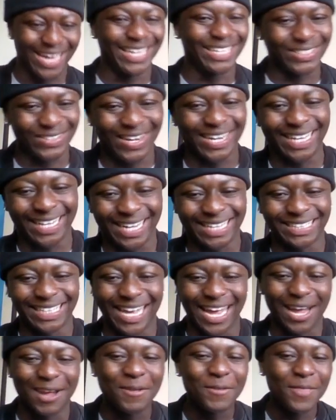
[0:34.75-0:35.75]
He's trying to get
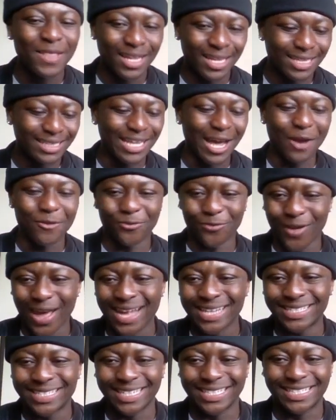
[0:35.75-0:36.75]
that
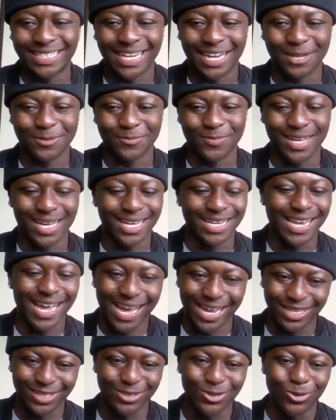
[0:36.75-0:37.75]
Fanta check, man.
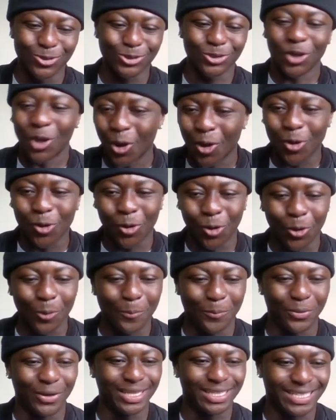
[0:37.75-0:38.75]
Those
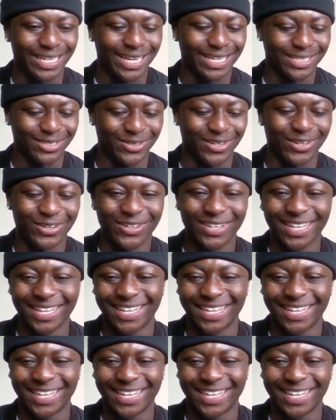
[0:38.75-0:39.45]
corporate checks, yo.